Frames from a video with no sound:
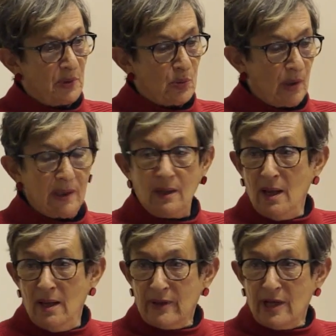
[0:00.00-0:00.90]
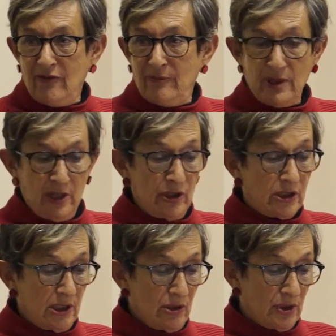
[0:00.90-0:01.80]
between the government and
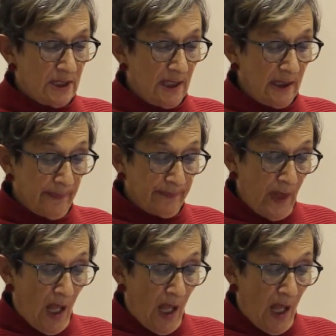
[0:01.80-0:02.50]
the TUC.